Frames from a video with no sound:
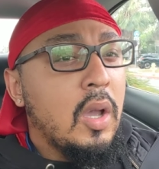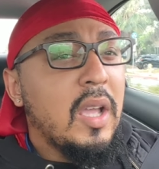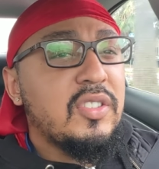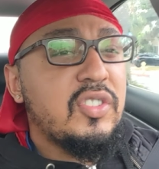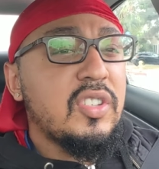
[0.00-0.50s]

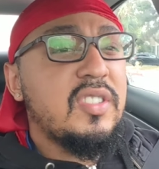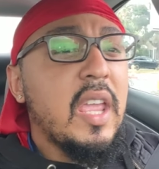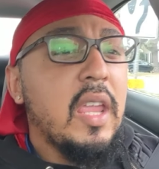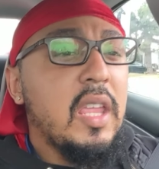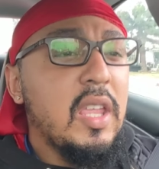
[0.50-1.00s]
let's just
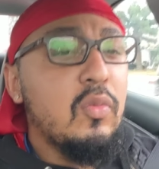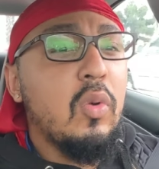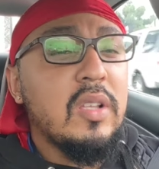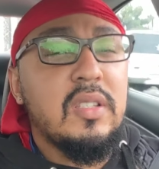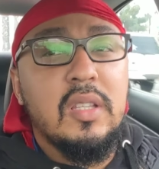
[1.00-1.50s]
say he
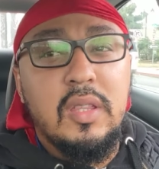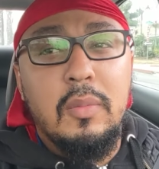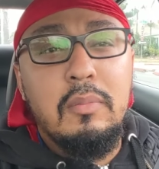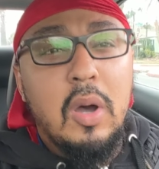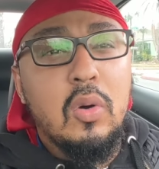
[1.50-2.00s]
wasn't
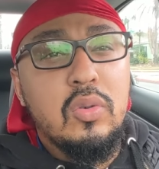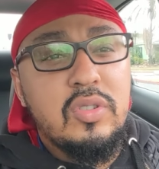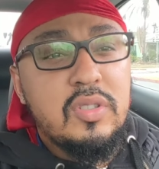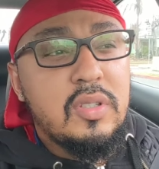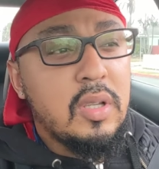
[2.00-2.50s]
the
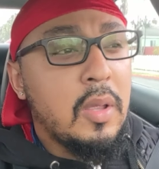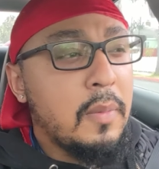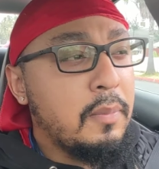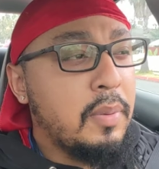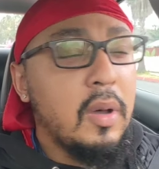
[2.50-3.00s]
most
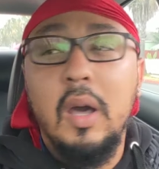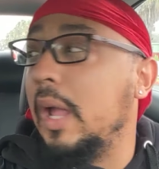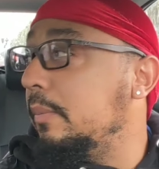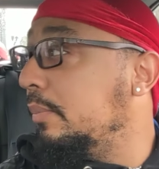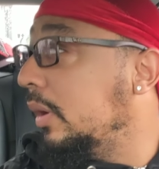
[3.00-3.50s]

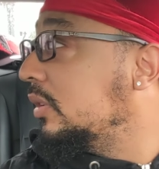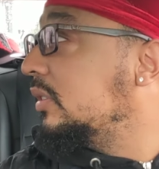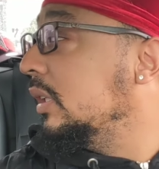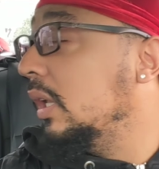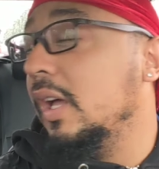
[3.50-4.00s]
polite person